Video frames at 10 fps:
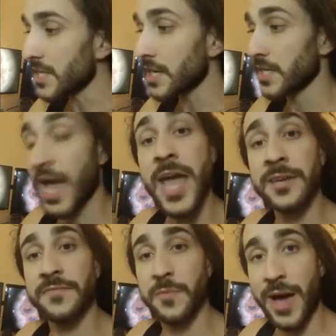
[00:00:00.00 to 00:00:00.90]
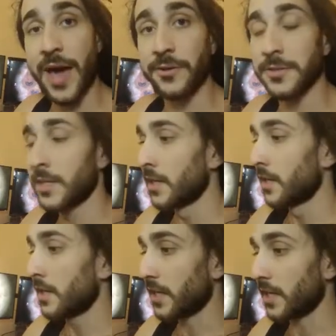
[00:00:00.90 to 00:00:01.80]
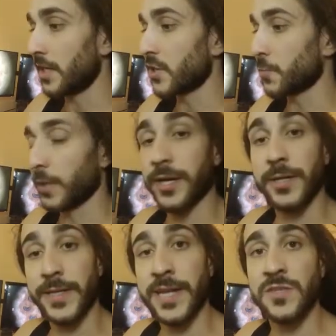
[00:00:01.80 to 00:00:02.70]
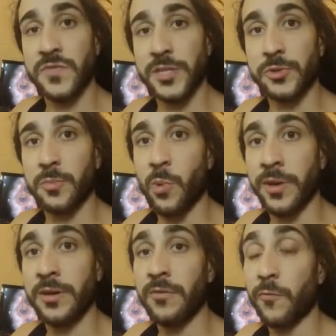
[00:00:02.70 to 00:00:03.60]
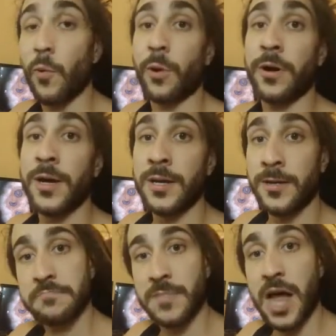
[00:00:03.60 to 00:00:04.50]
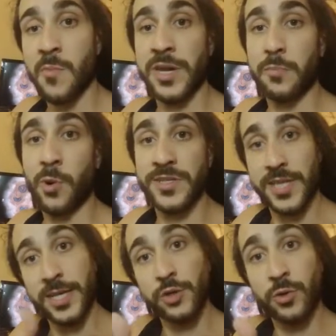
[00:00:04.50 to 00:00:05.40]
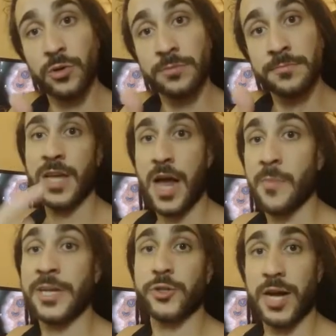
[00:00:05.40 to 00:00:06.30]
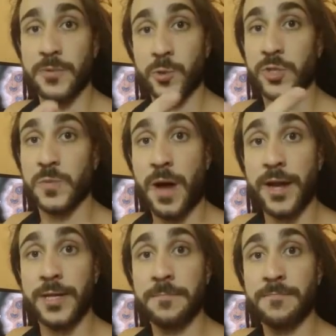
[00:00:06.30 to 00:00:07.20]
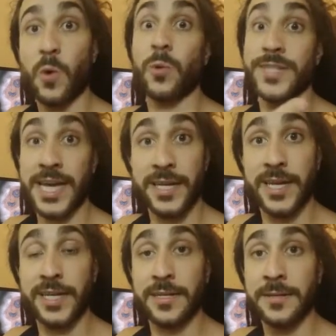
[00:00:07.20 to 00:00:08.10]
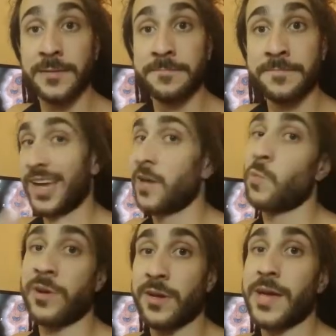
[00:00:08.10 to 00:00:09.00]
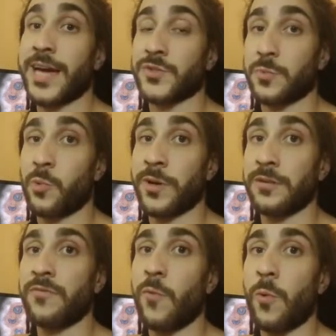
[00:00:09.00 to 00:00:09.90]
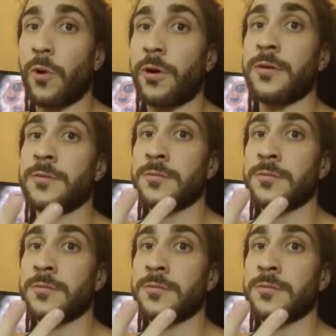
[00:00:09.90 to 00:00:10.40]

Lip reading: At the end of the battle, each player gains a victory point for how many points they control, how many traps are spotted or detonated, and 1 extra point for